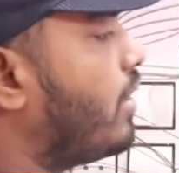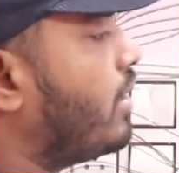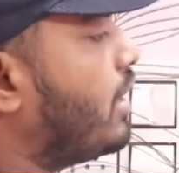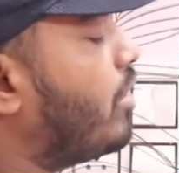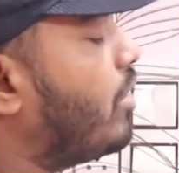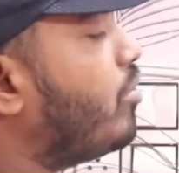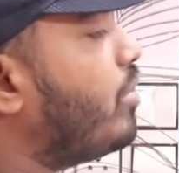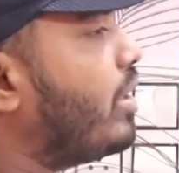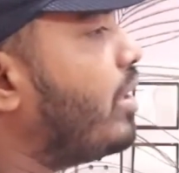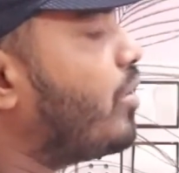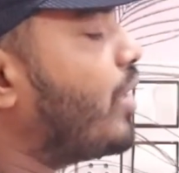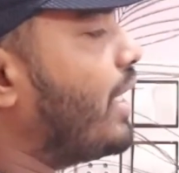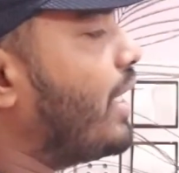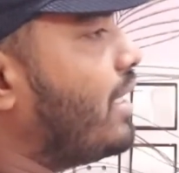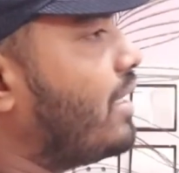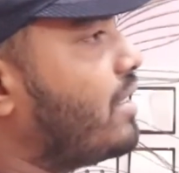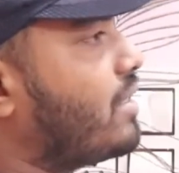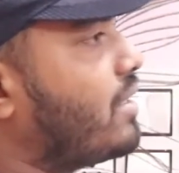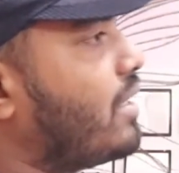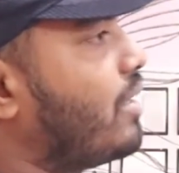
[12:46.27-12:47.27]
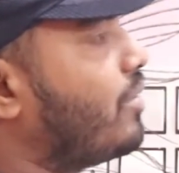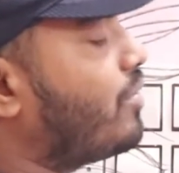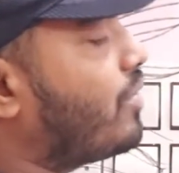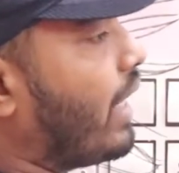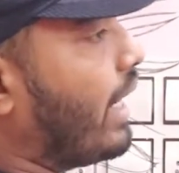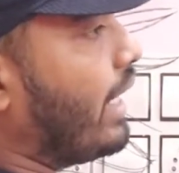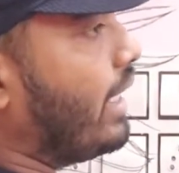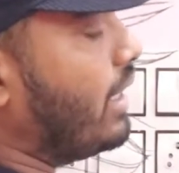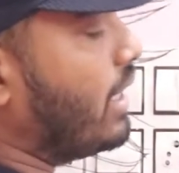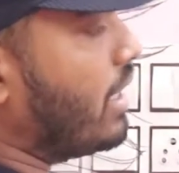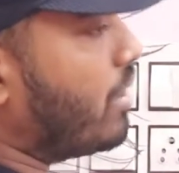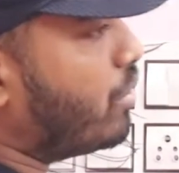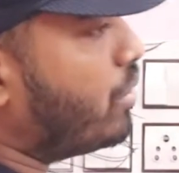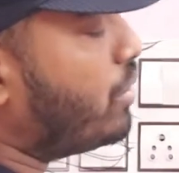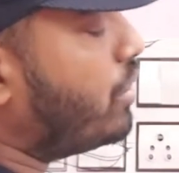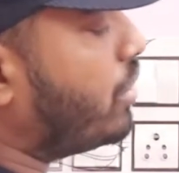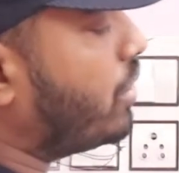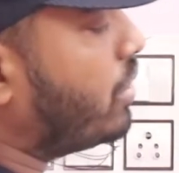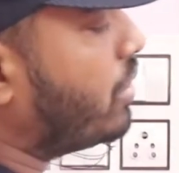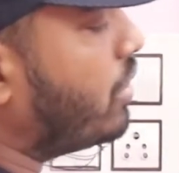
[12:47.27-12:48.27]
Now you can easily find out